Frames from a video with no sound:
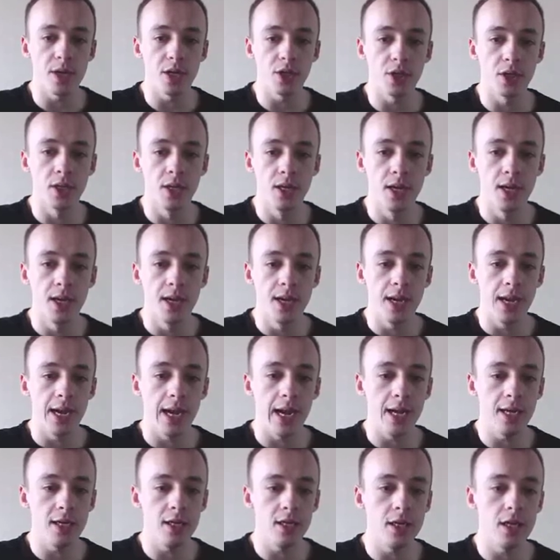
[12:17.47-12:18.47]
much
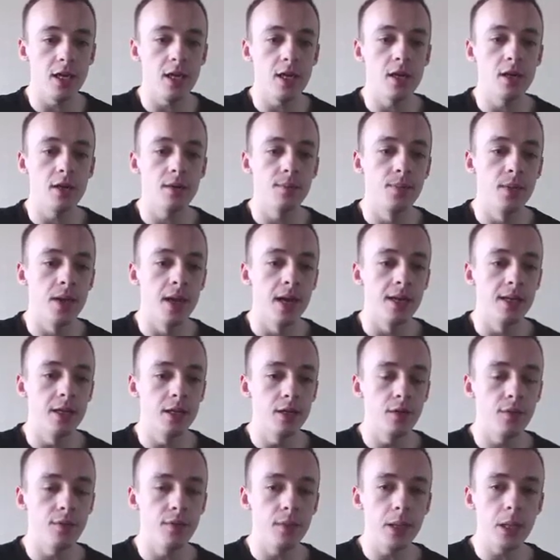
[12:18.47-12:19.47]
add it here.
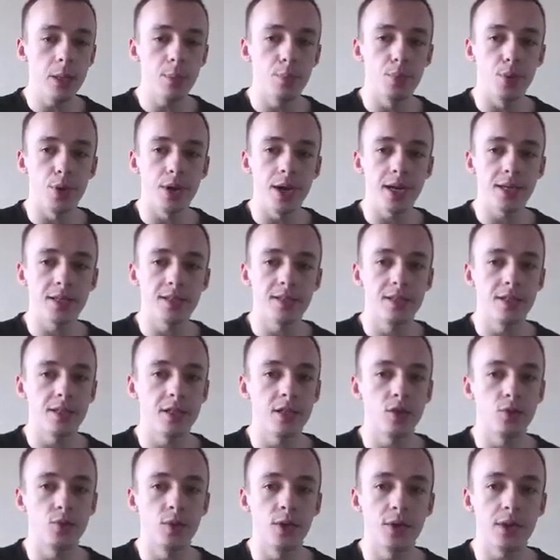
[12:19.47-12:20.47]
Then affiliate products,
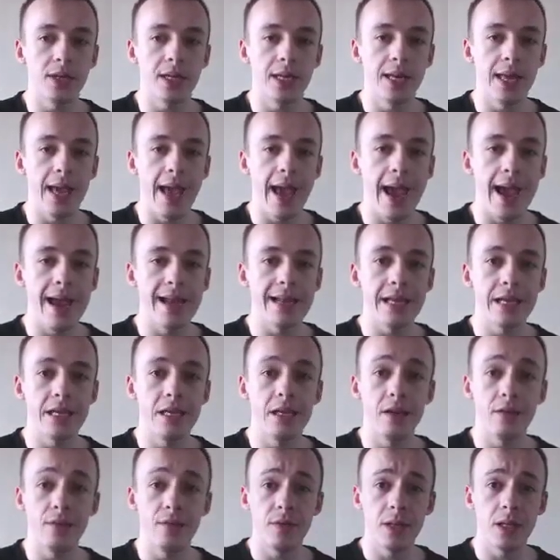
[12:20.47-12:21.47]
this is where you can add
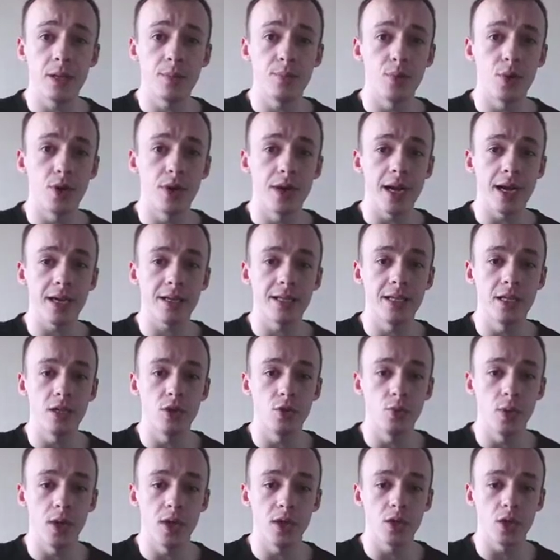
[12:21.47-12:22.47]
any affiliate product that
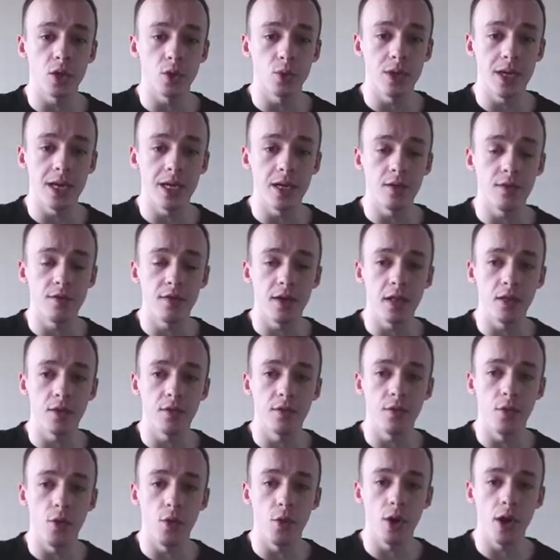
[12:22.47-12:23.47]
you want to create a funnel
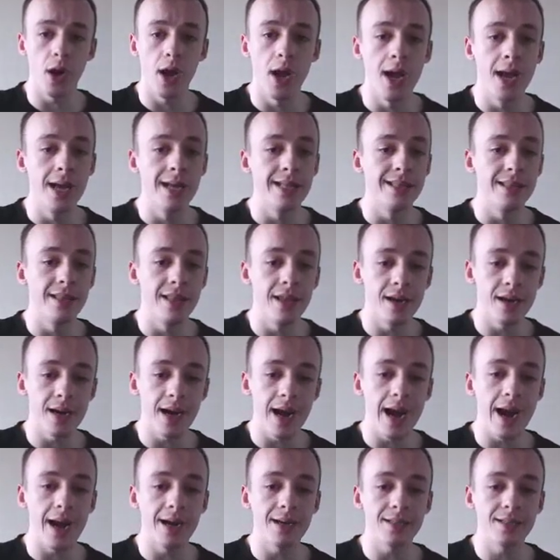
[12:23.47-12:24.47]
for. There
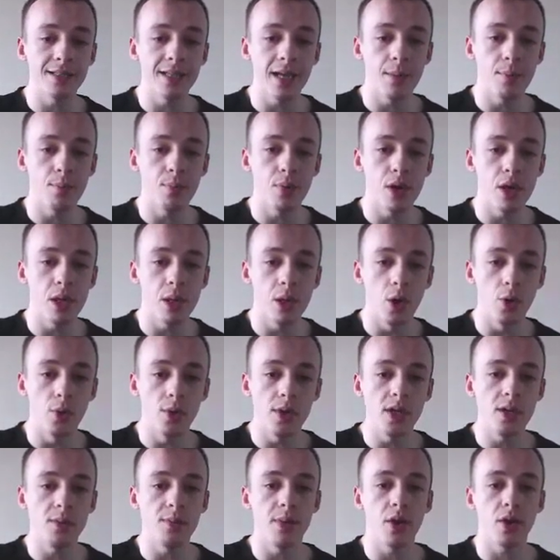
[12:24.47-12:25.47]
are some
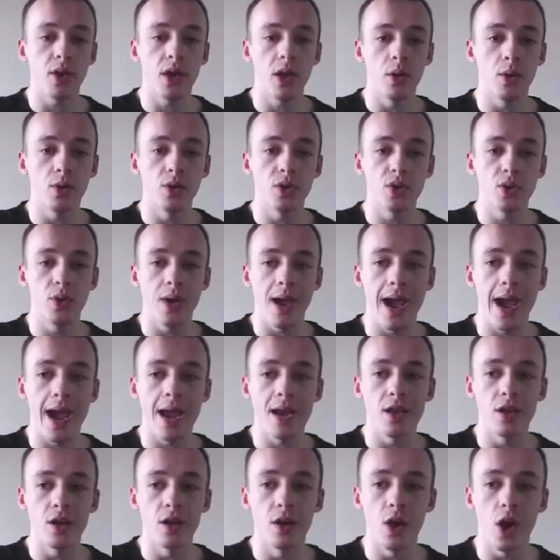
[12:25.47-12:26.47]
preloaded, but you can also
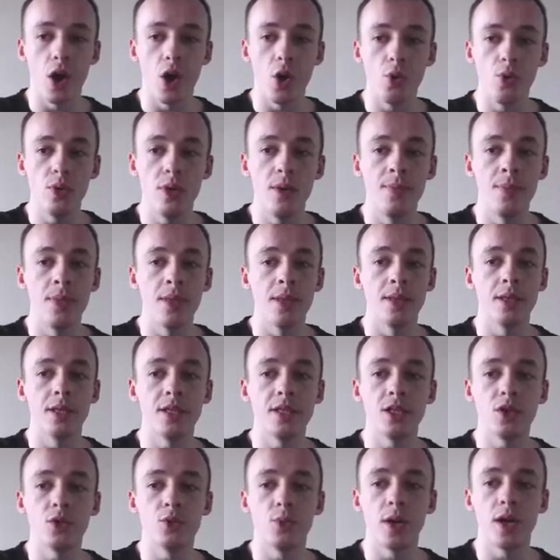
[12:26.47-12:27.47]
add your own.
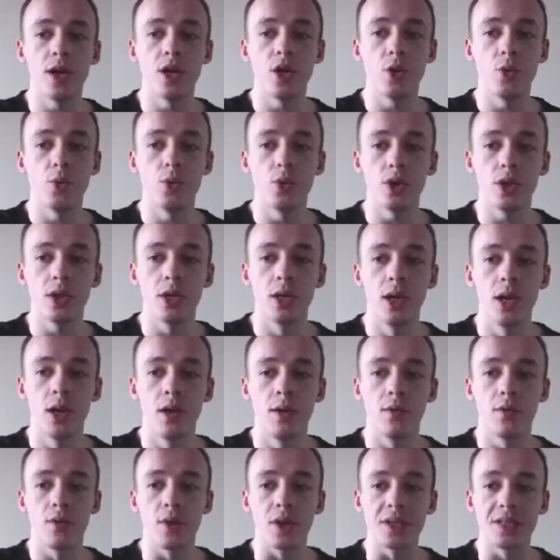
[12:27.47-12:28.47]
This is where you would,
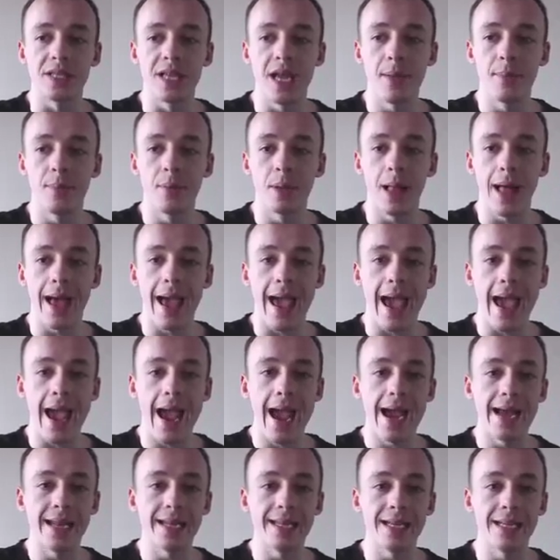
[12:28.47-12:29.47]
for example,
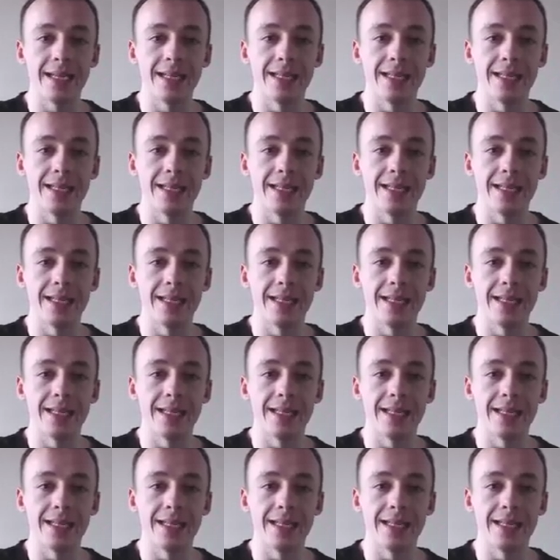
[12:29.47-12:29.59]
add